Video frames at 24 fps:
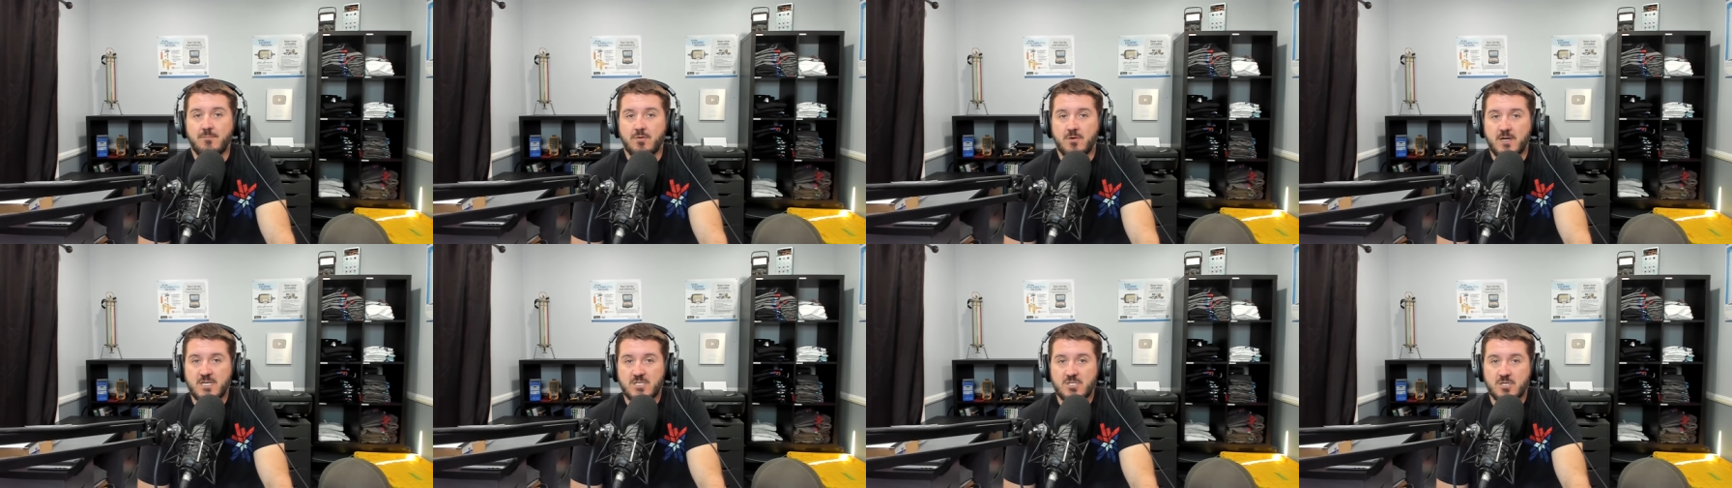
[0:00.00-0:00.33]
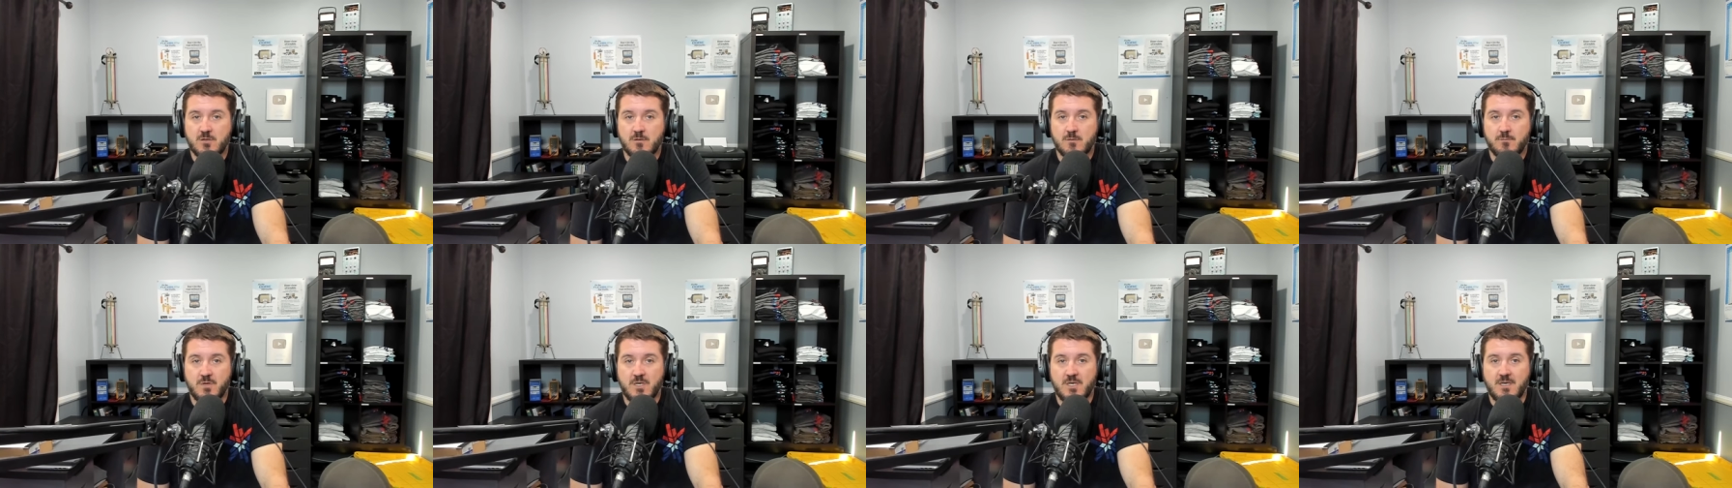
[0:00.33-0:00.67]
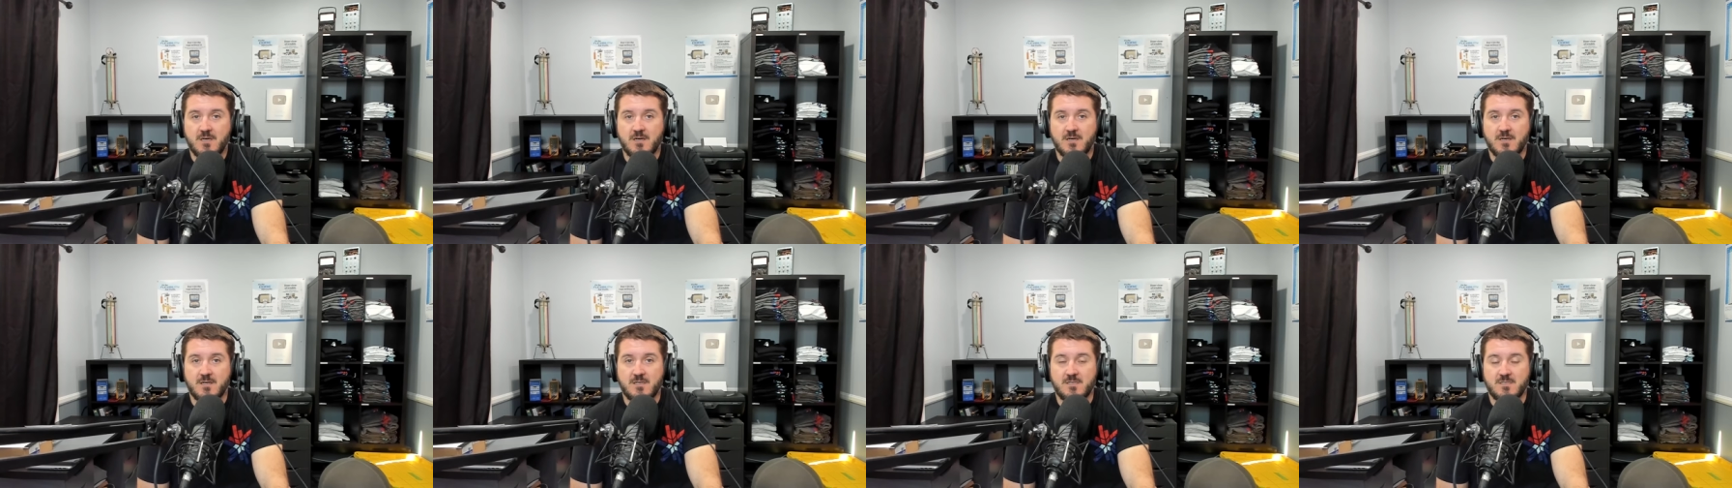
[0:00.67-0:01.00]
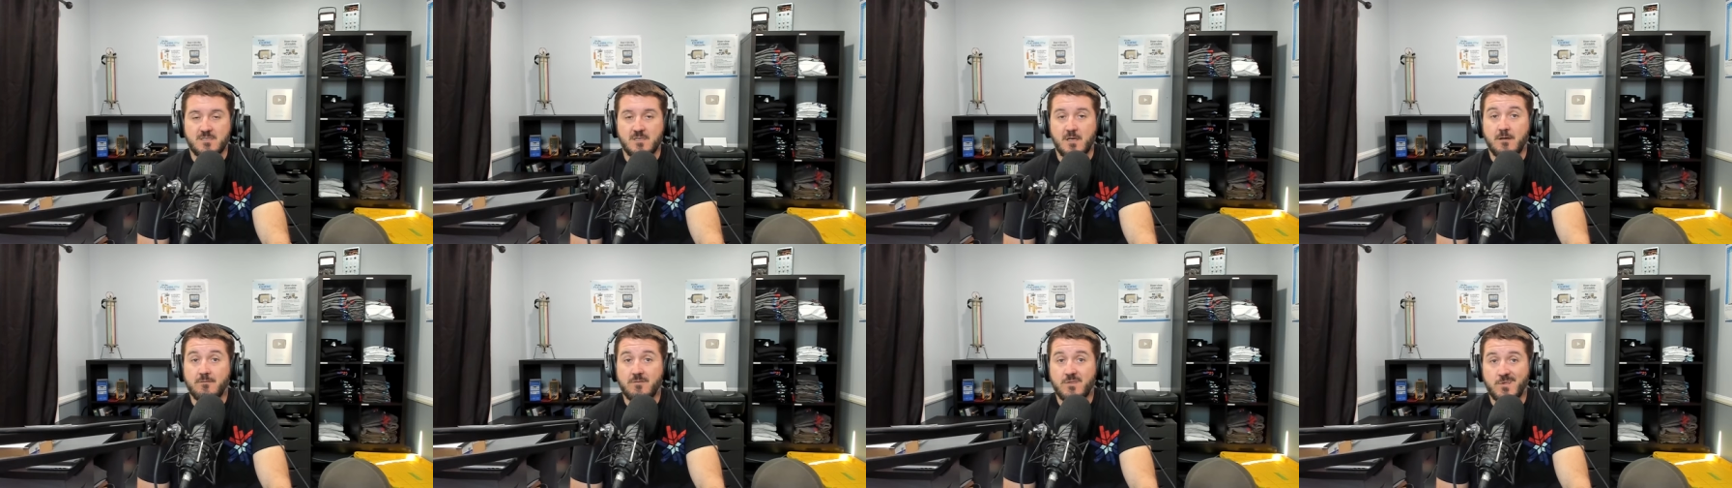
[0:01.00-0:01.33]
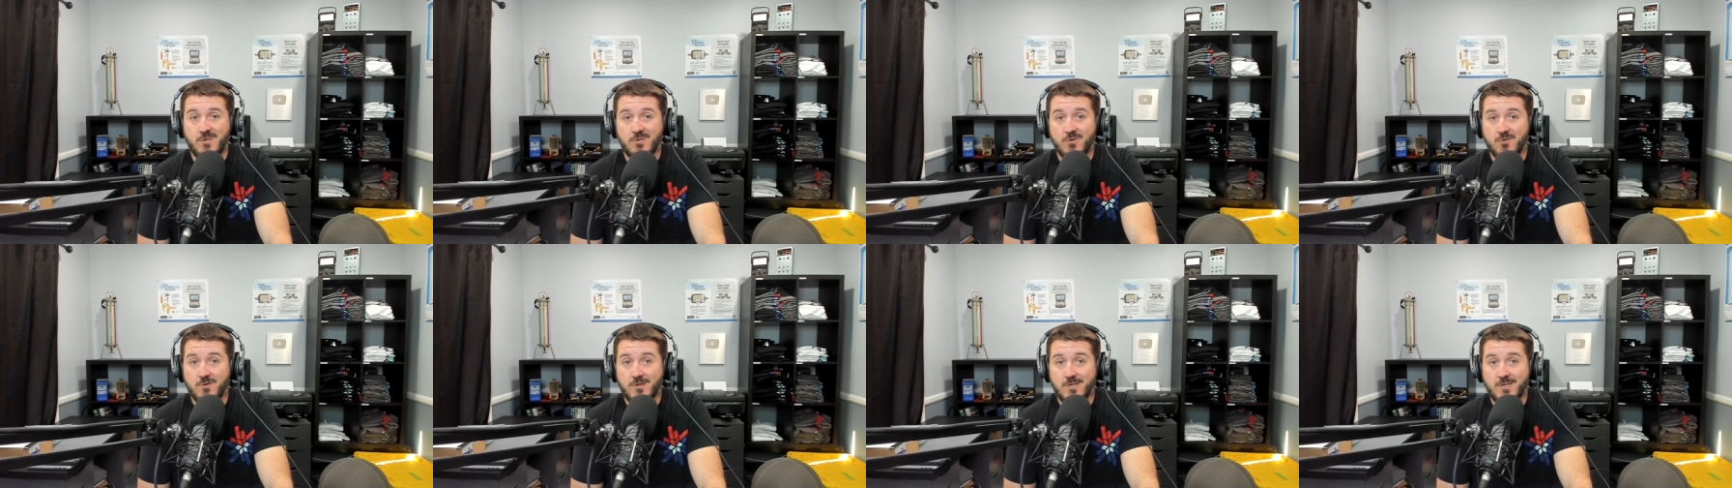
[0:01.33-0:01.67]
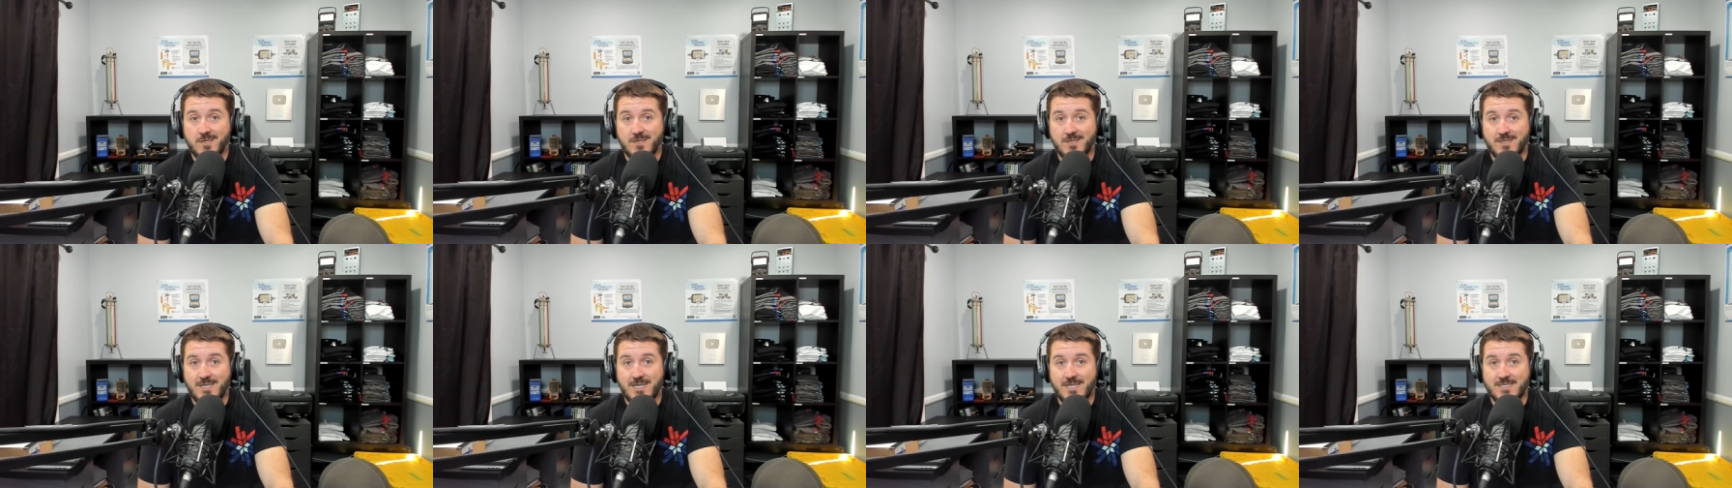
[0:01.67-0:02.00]
pressure because of the dirty
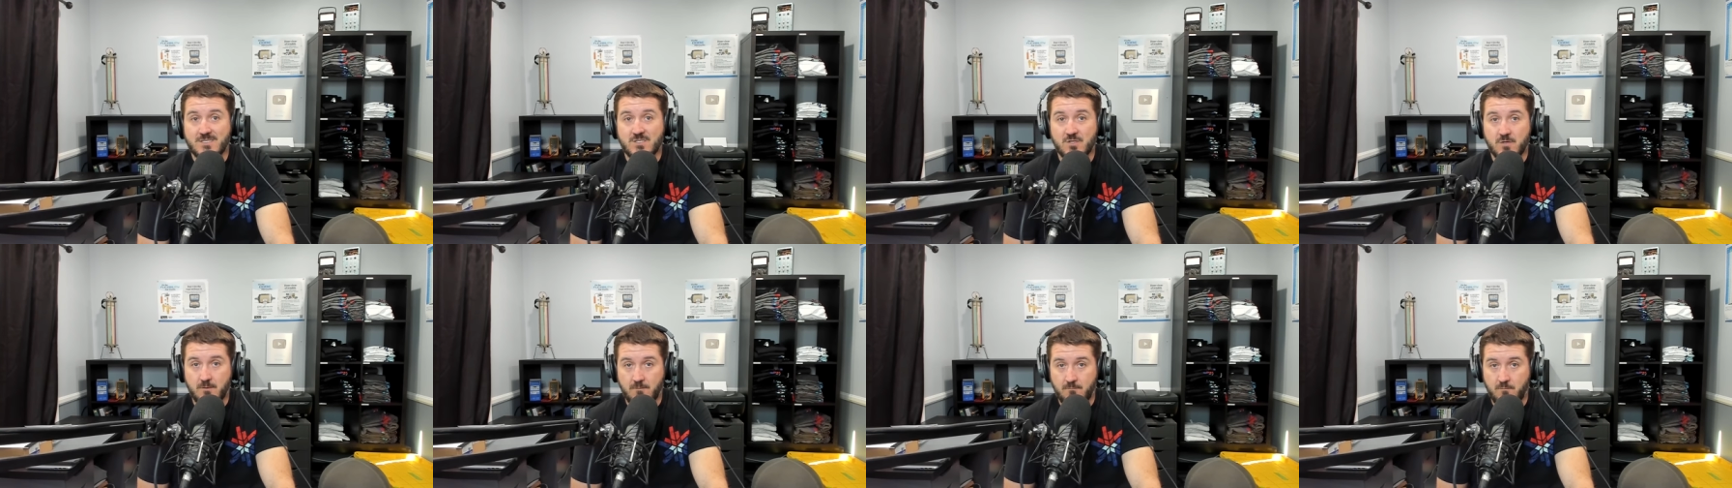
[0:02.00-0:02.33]
condenser,